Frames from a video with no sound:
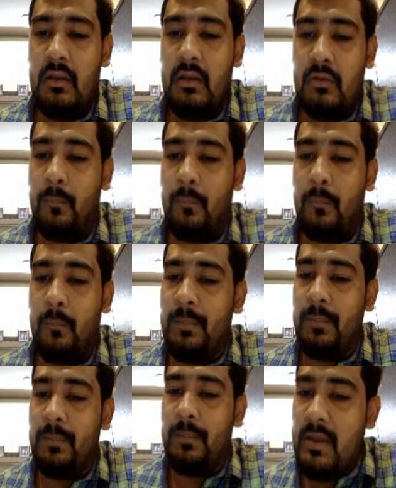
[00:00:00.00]
So
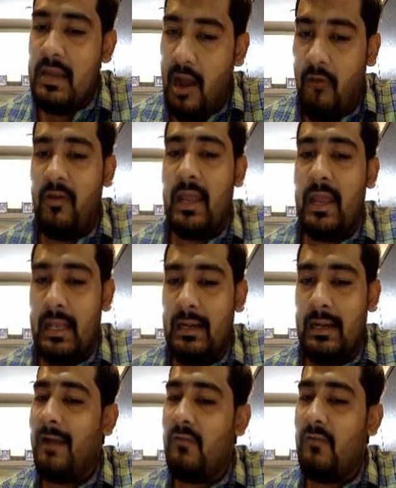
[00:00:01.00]
please be aware,
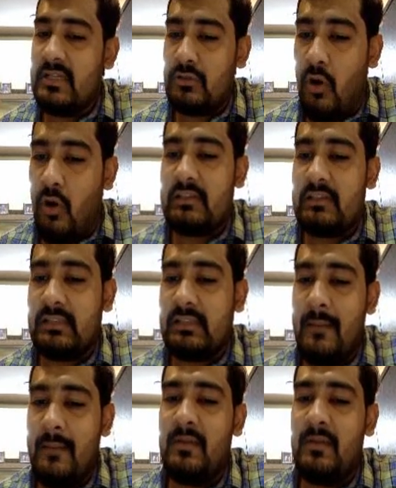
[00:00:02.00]
language is all same.